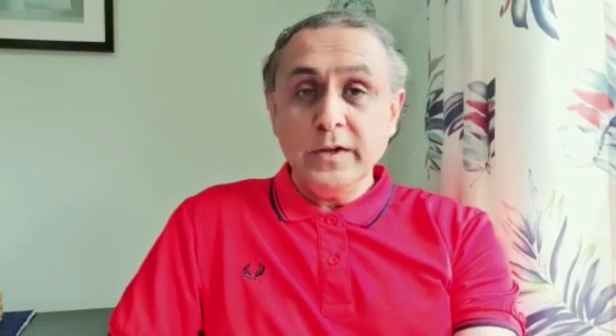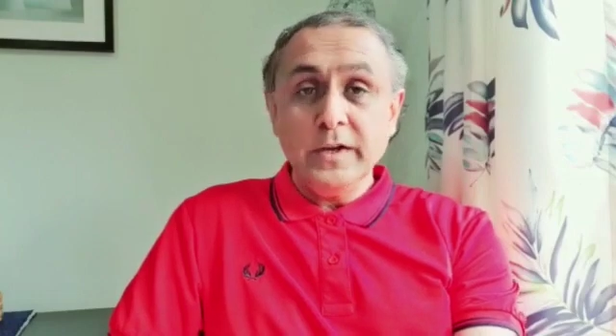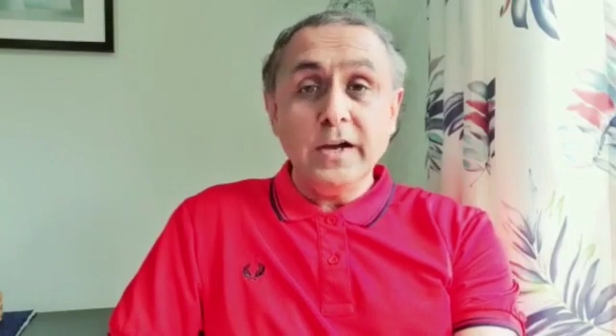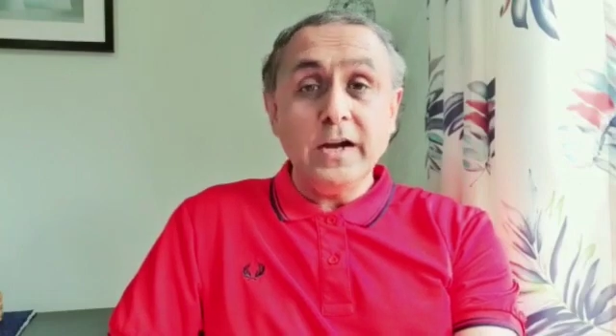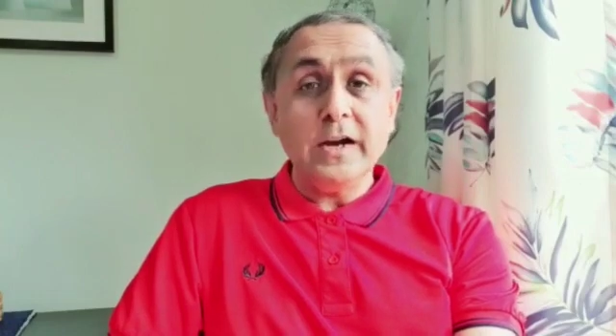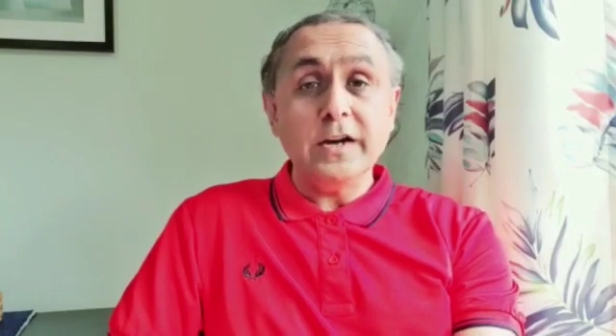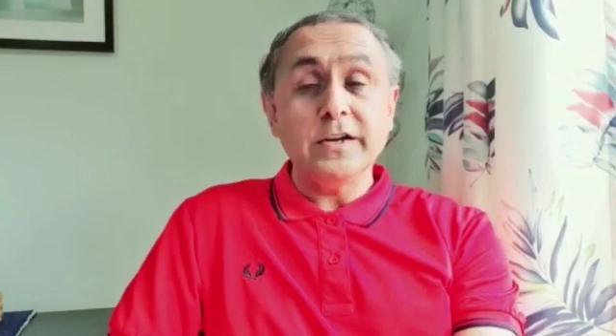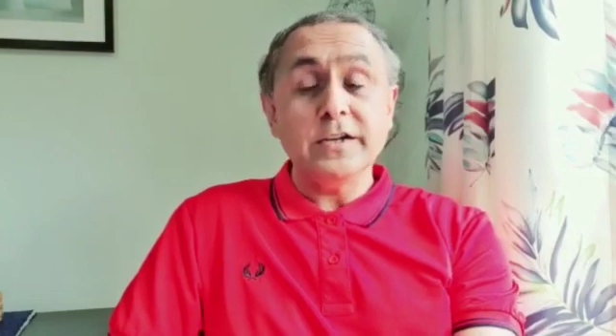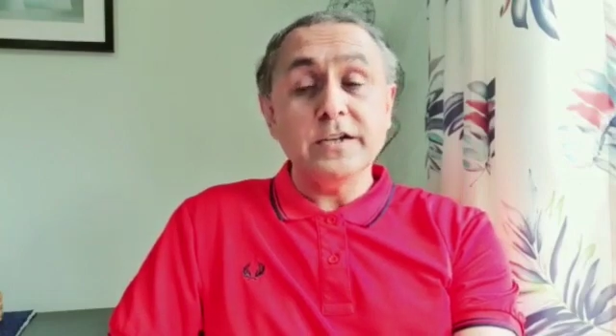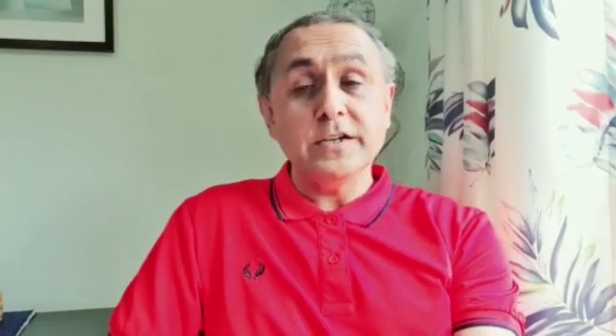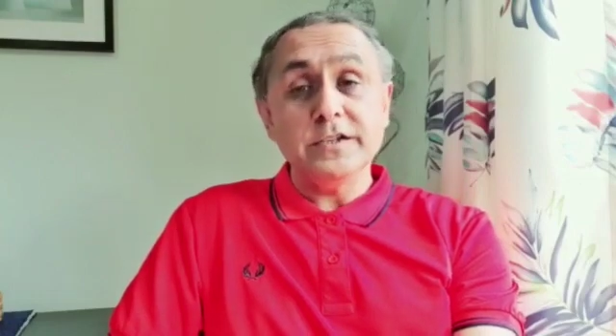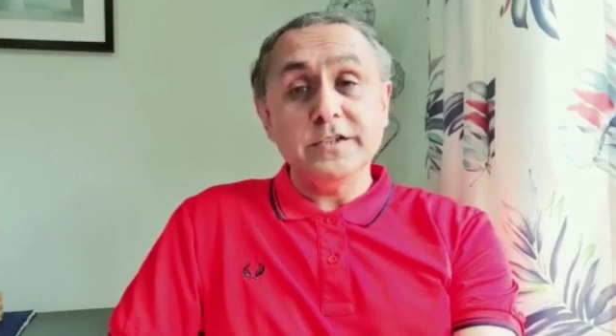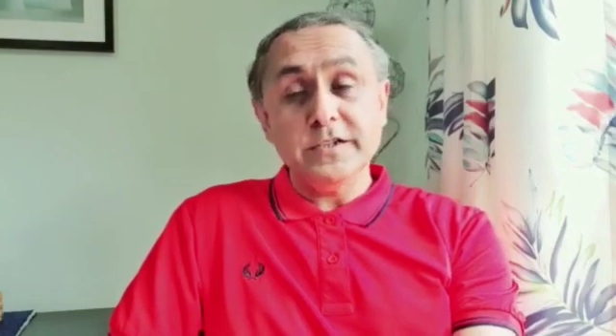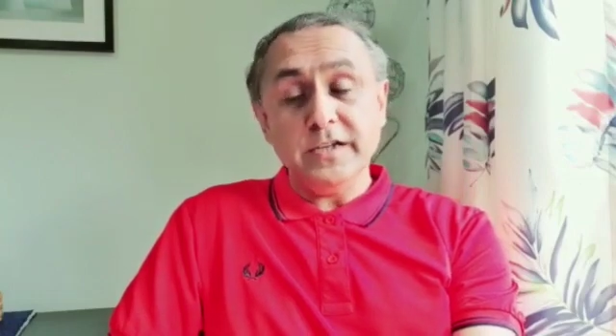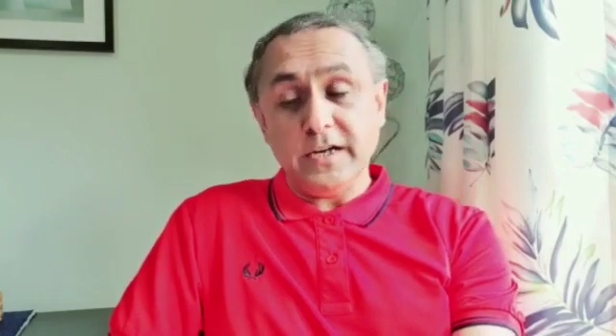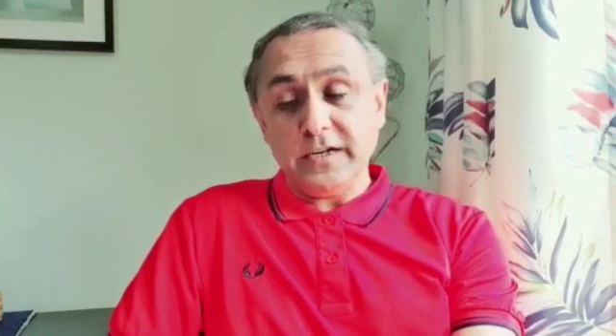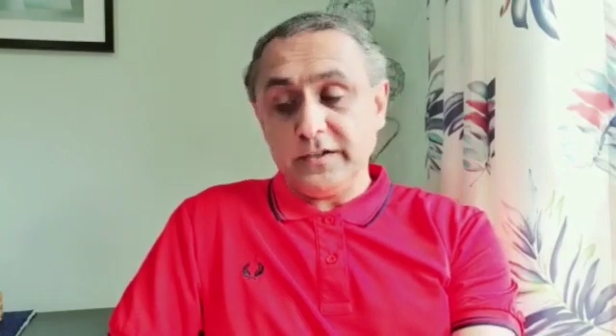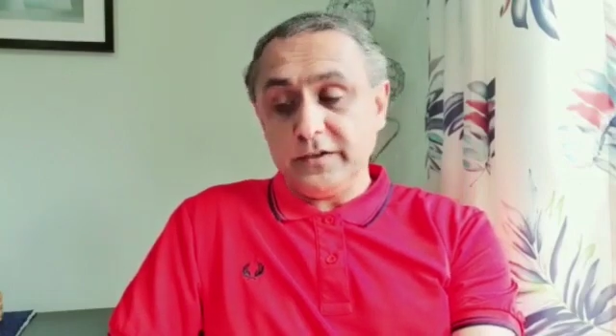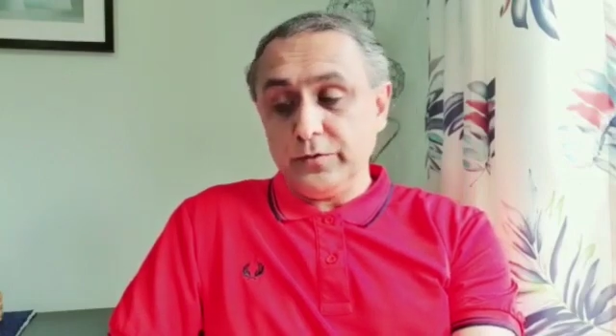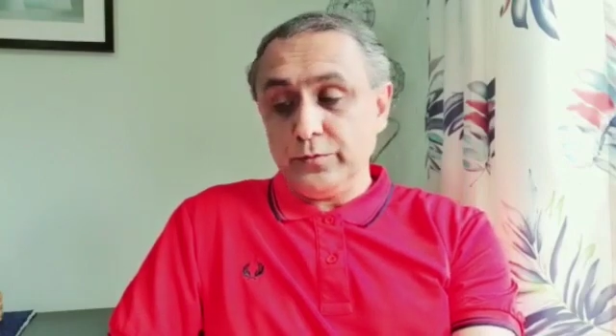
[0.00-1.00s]
and
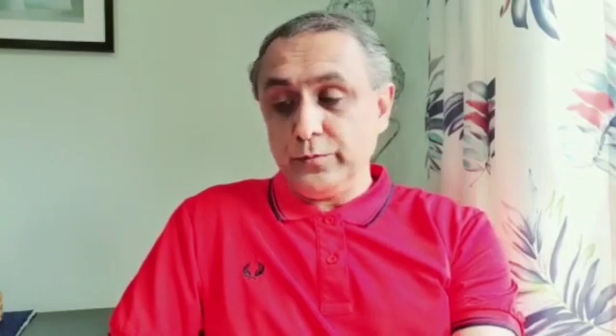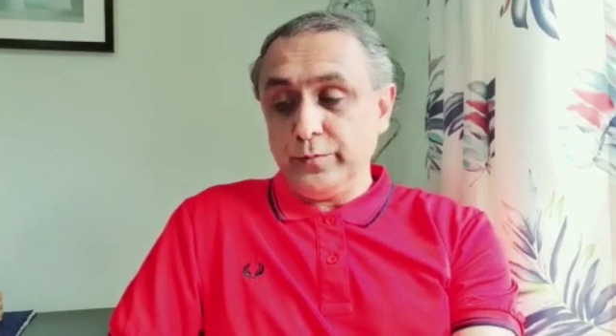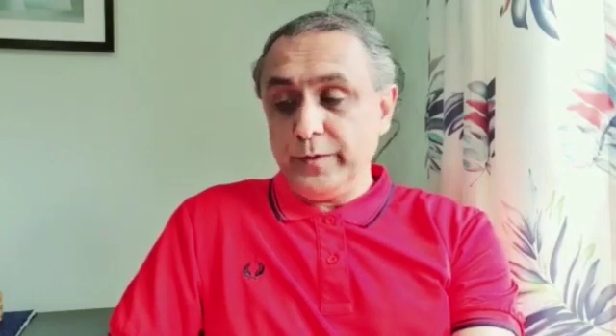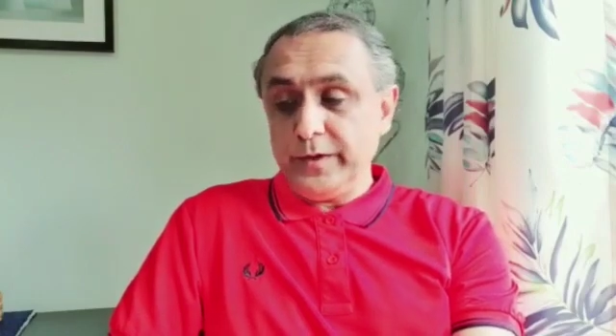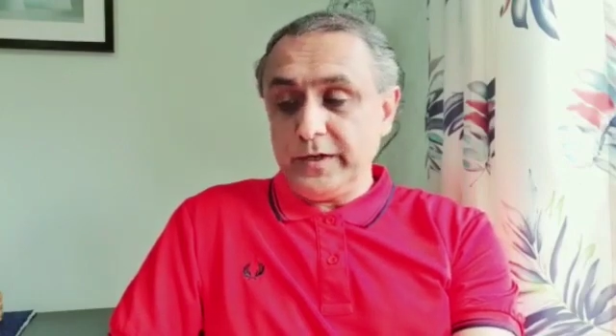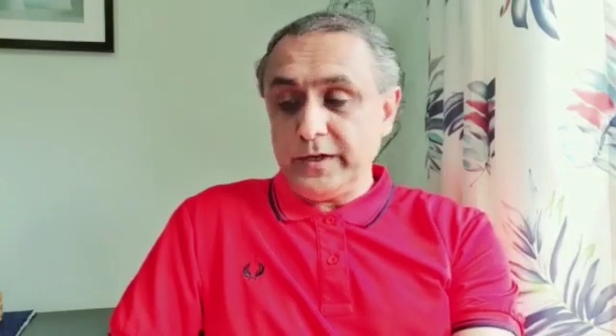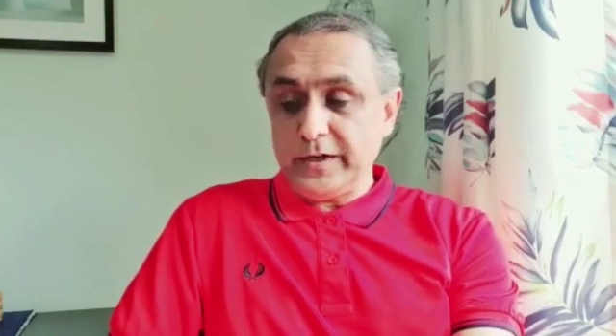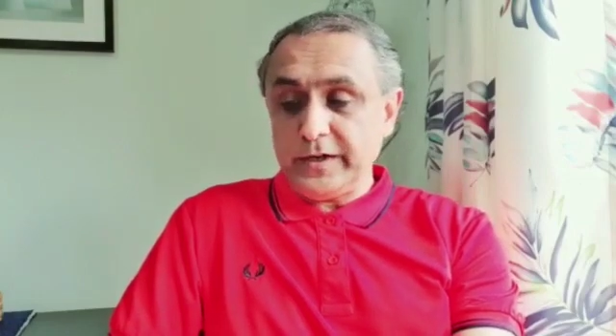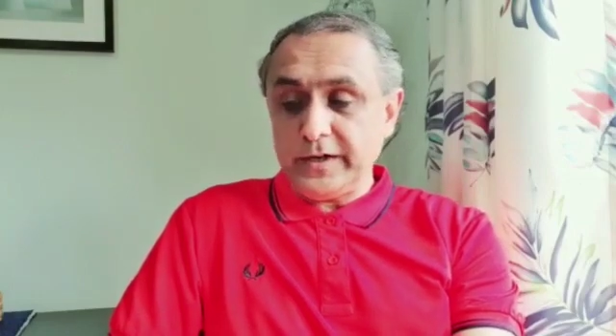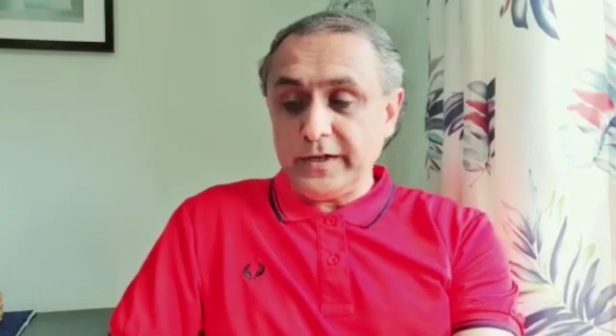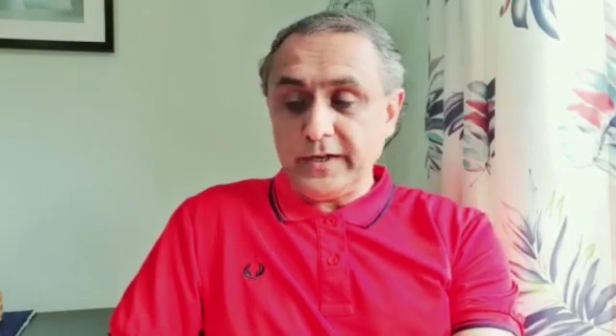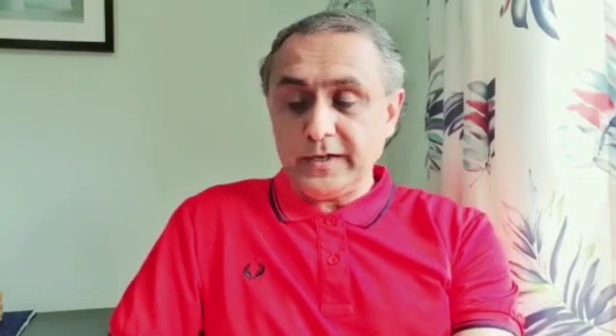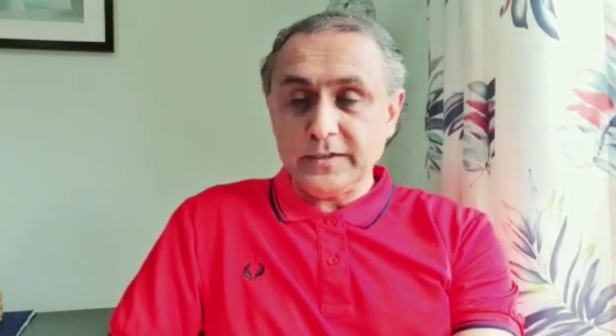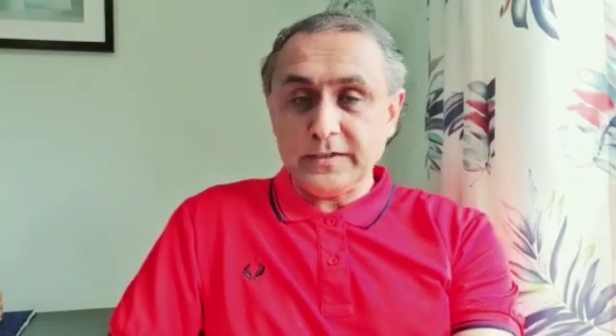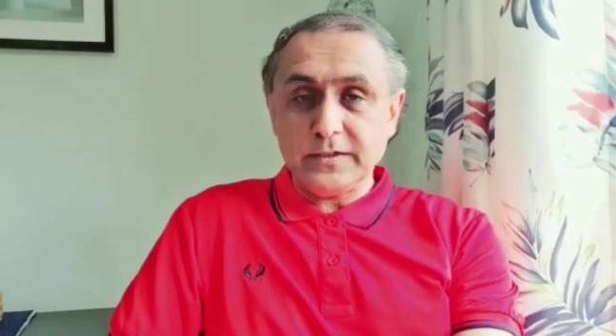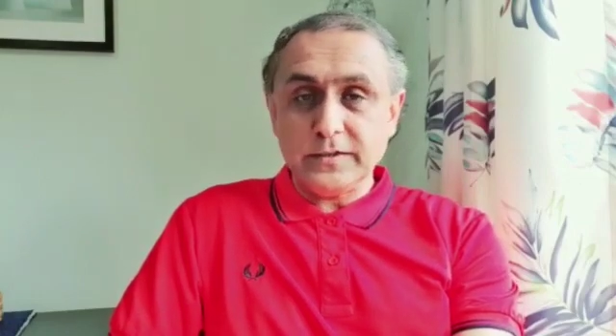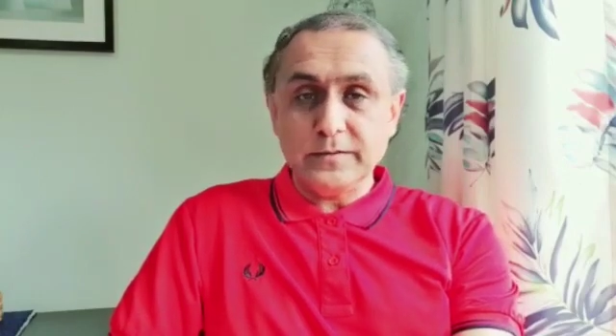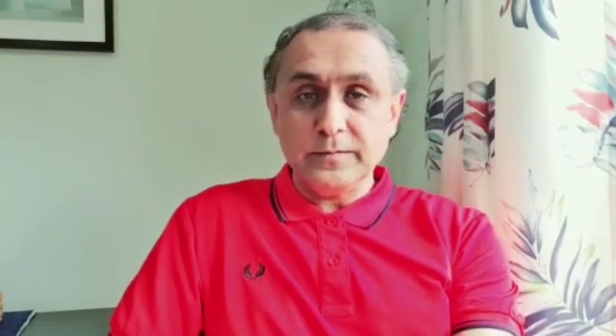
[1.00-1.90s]
yet to be addressed.